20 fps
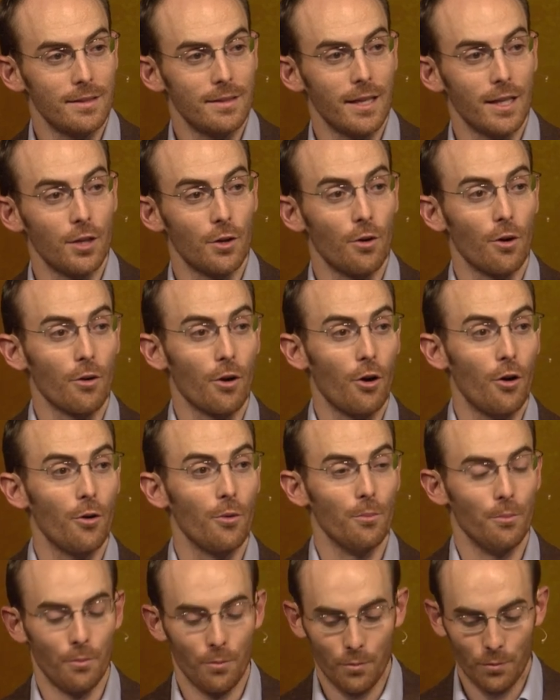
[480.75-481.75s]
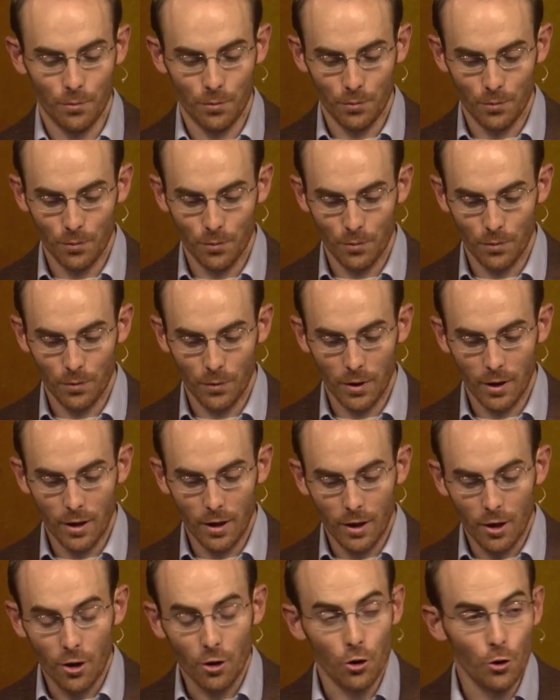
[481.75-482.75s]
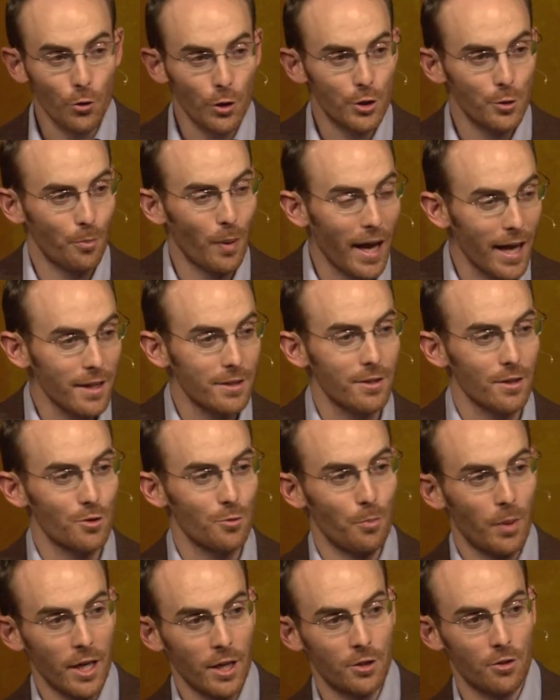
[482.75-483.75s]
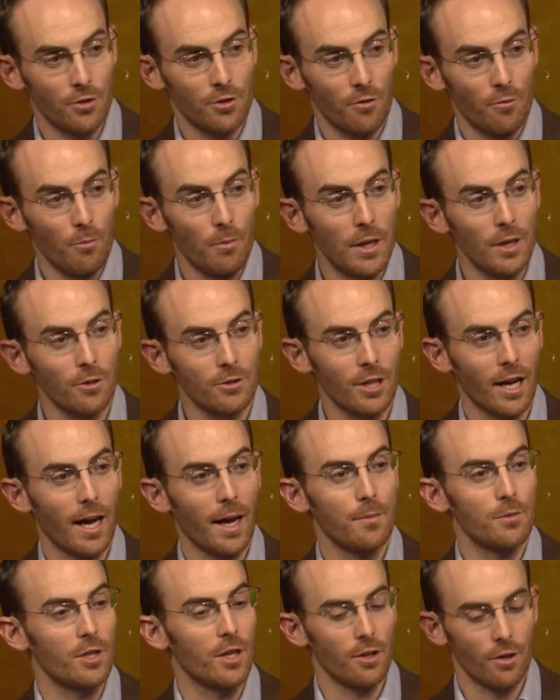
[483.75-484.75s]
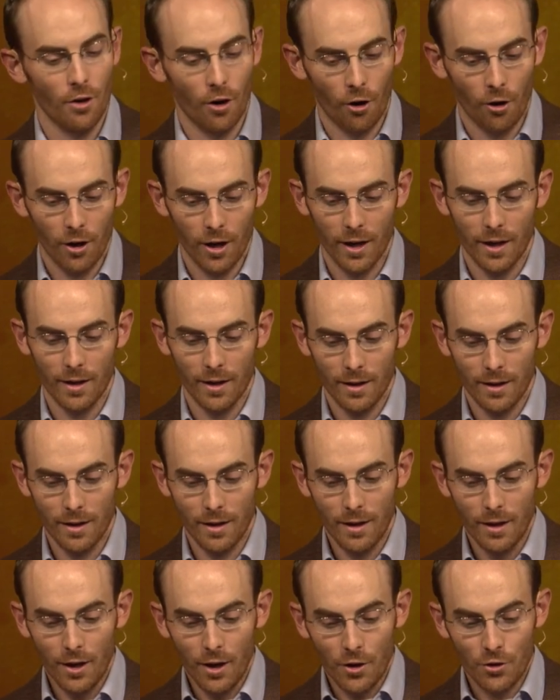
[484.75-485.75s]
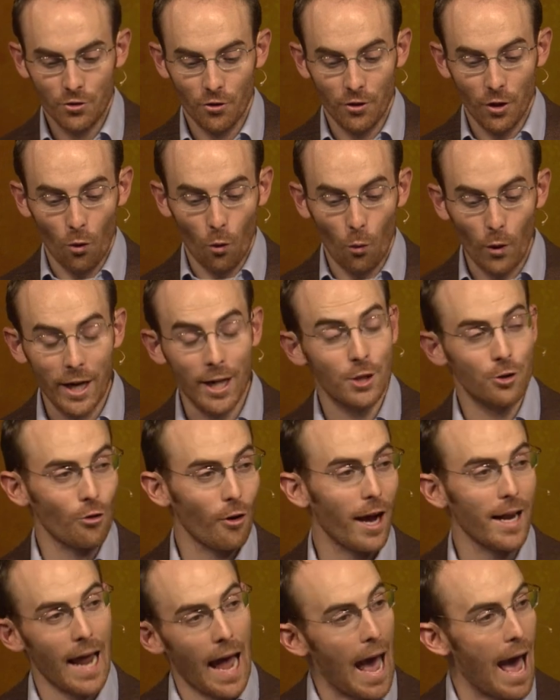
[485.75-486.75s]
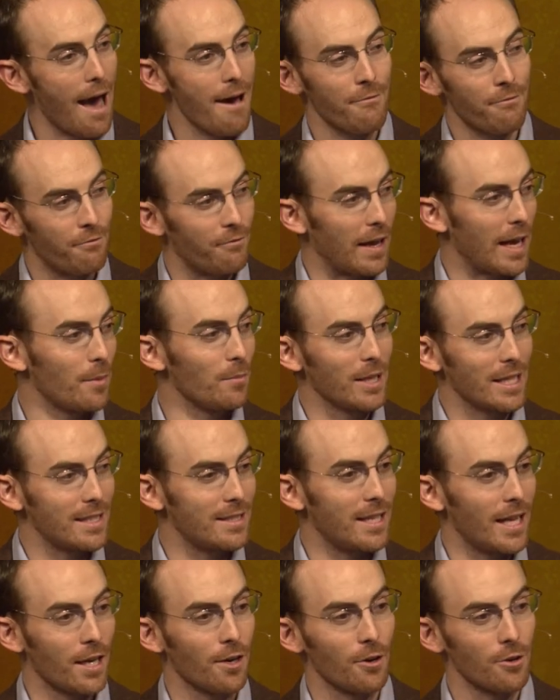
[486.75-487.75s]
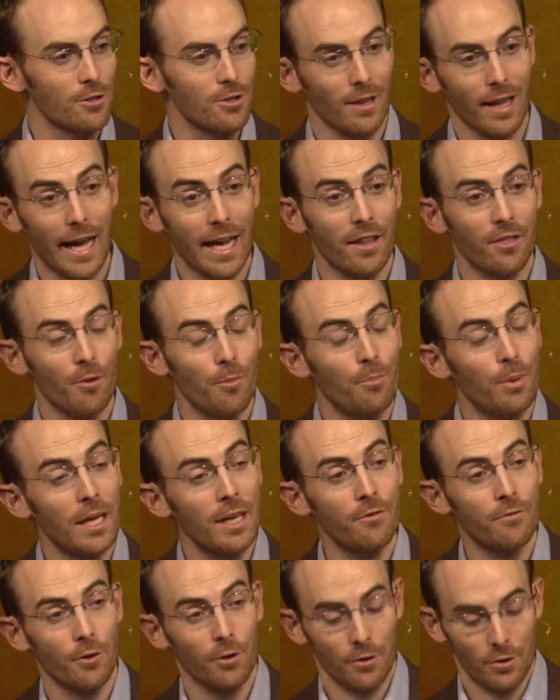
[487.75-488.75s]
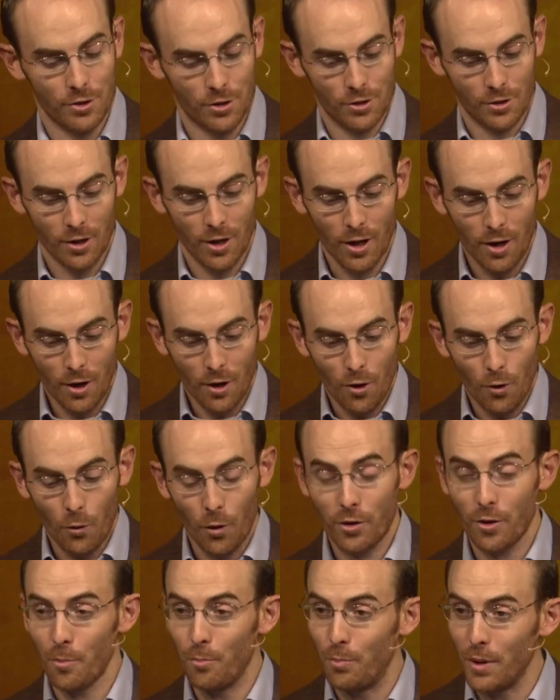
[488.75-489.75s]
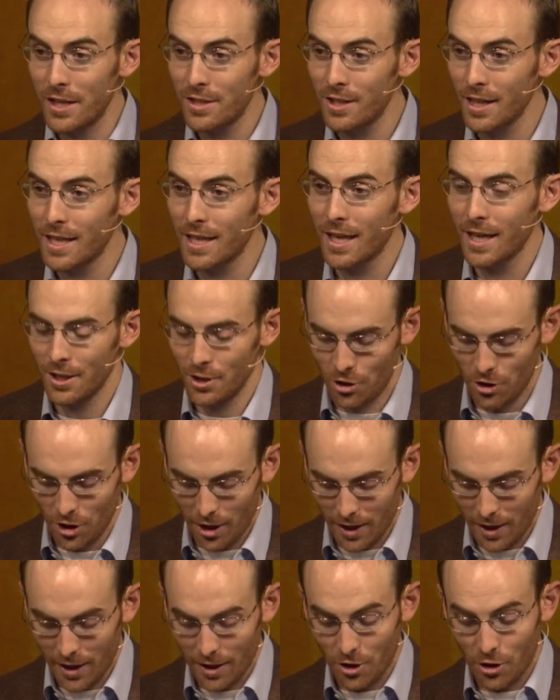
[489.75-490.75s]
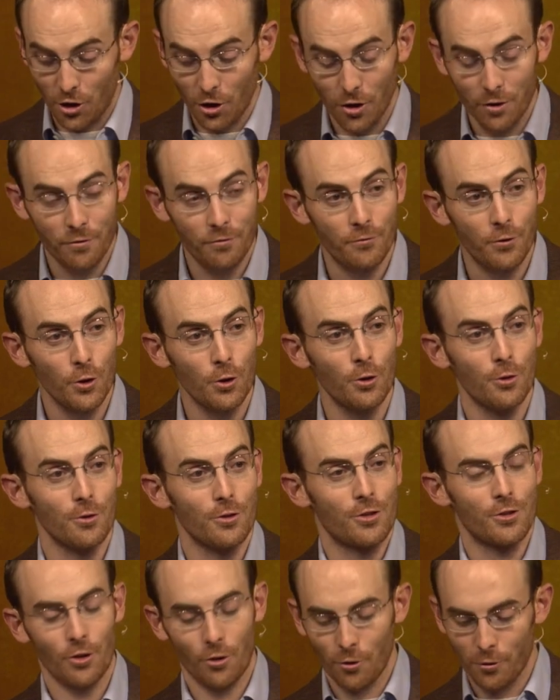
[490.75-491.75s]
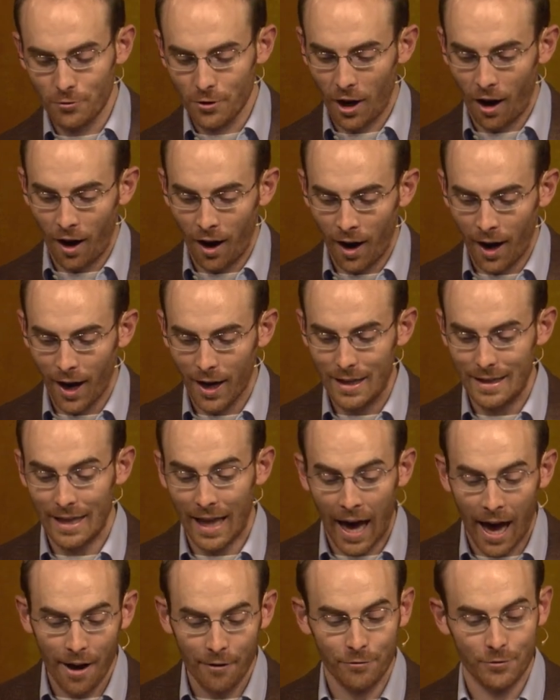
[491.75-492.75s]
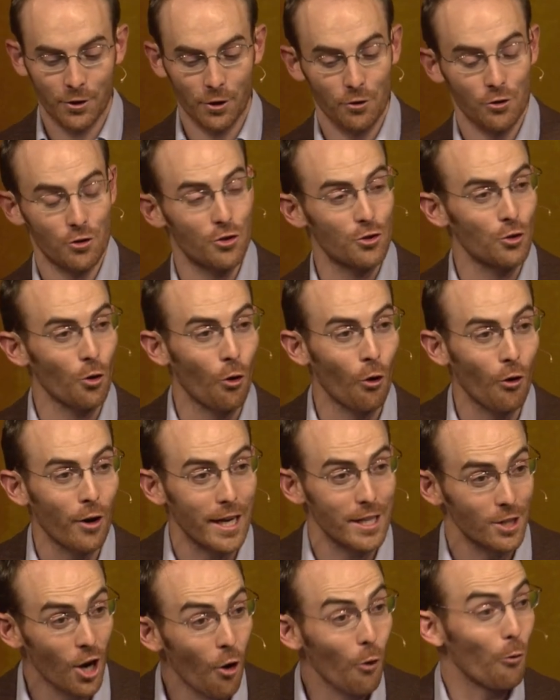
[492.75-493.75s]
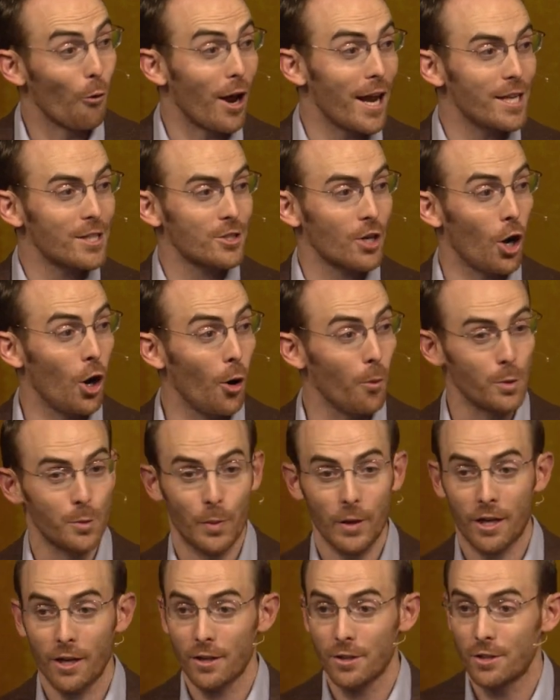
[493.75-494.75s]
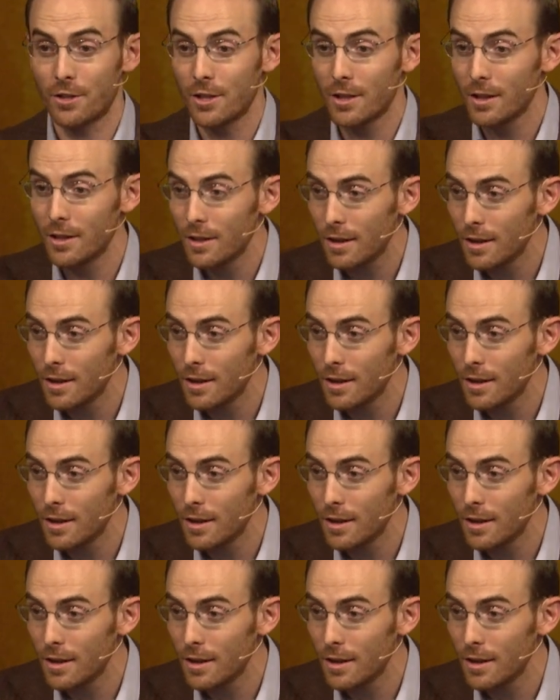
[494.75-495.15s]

in your own home. Lewis paints us pictures of mealtimes in Narnia so that we try to have family dinners like the beavers, with a busy kitchen and good food served hot, laughter, stories, raised hopes, because